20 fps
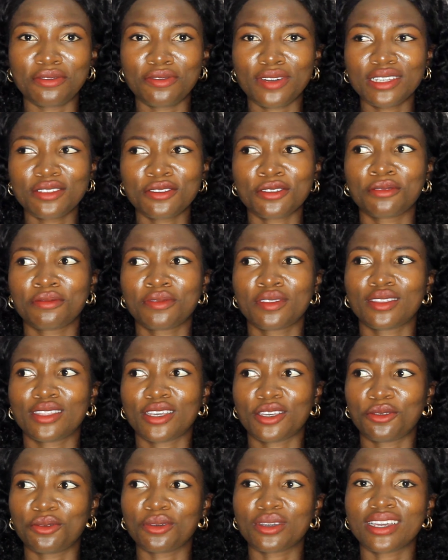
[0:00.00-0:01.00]
Find something
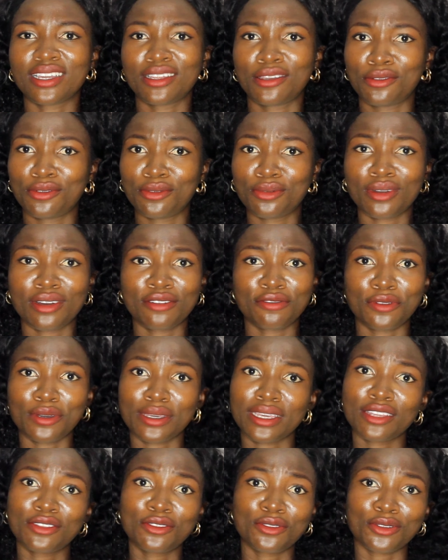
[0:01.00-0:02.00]
that you can do and
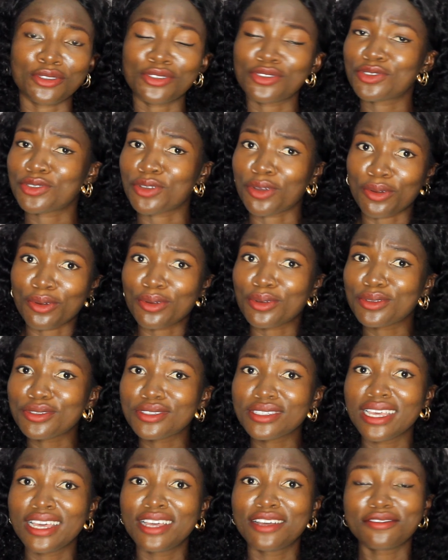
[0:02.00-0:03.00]
forget your
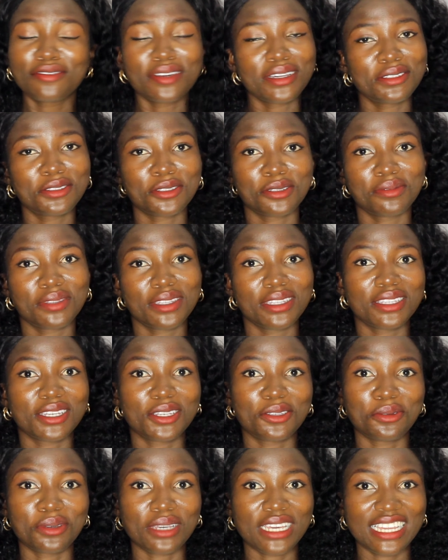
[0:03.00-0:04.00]
sorrows. Find something
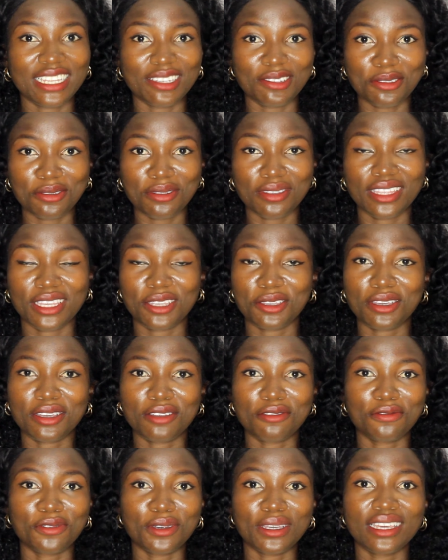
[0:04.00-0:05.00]
that you can do that you
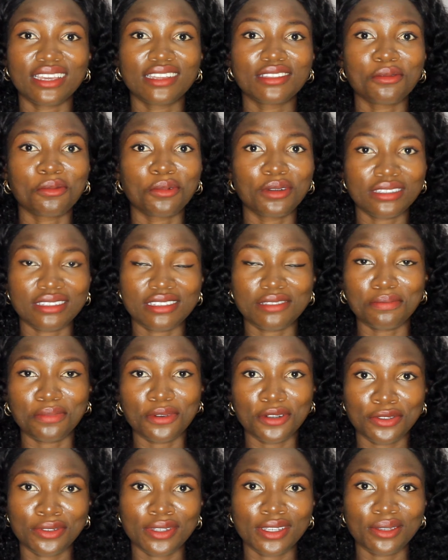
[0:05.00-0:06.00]
can forget what is
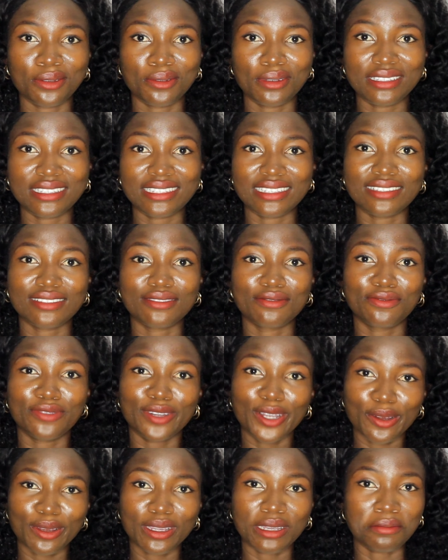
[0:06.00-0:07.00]
bothering you. It is
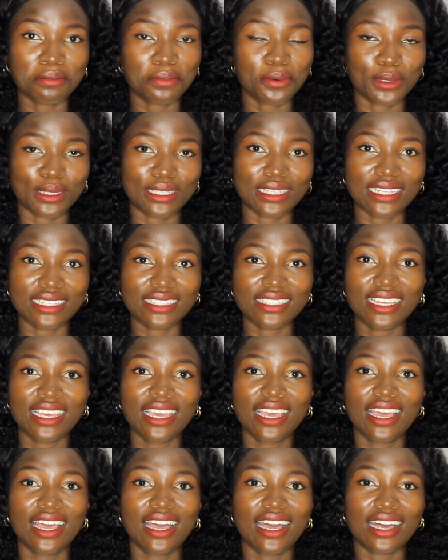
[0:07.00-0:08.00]
very important
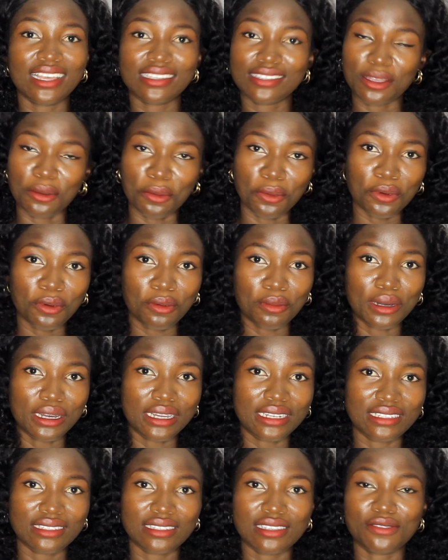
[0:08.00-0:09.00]
as a
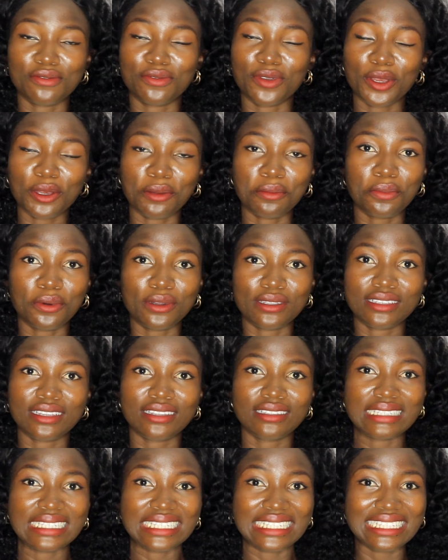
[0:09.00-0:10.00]
woman. It is very
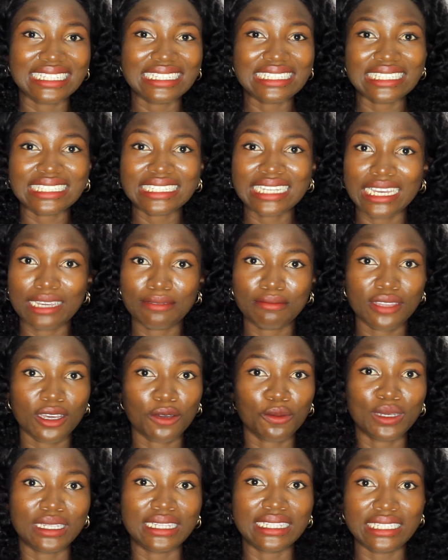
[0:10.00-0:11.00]
important in this time
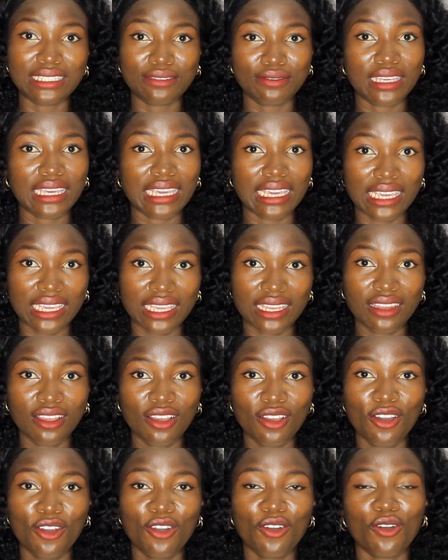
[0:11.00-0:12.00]
that we live
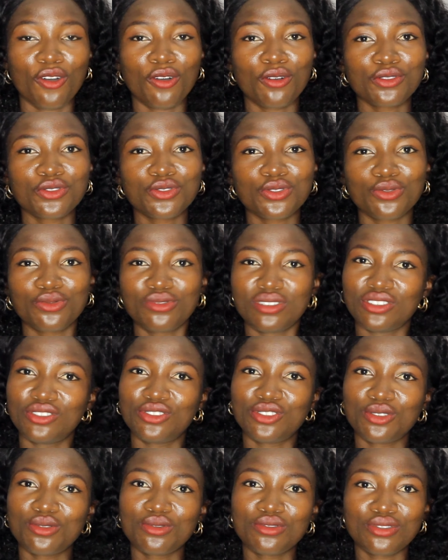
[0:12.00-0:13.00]
in. Also,
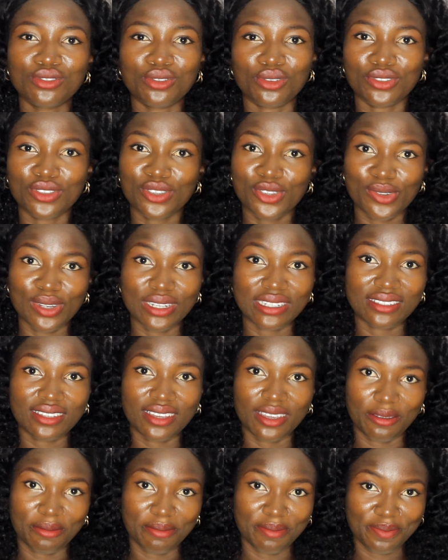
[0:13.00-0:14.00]
reduce your screen
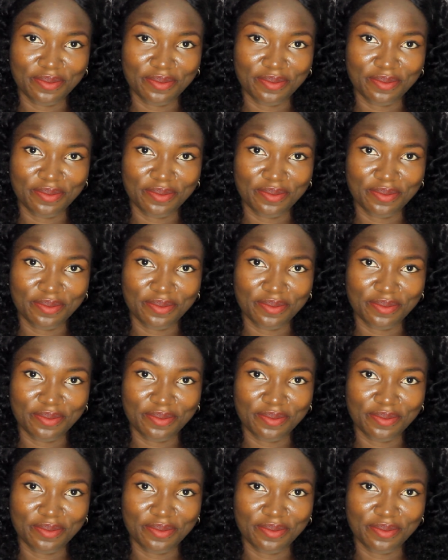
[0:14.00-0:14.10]
time.